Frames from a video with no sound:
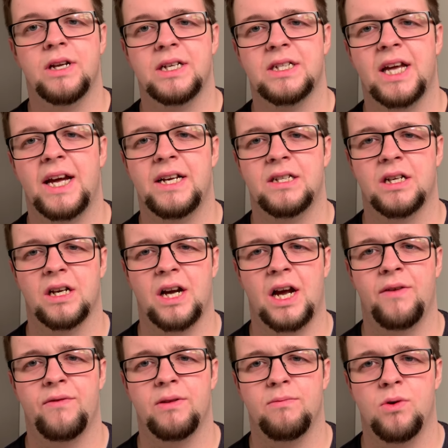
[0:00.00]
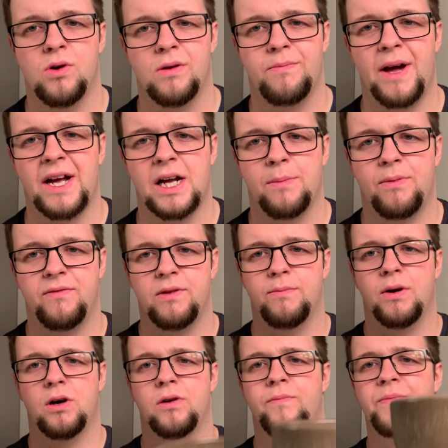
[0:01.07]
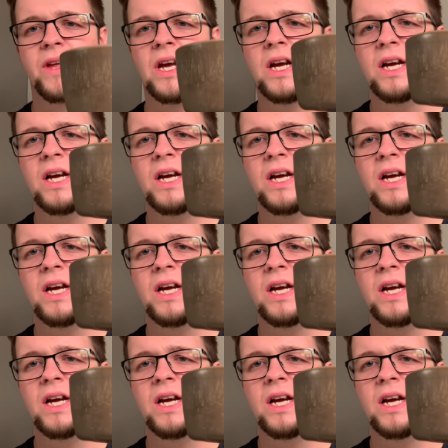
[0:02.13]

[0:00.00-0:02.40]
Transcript: let's get into kind of the more makeup of the bowl.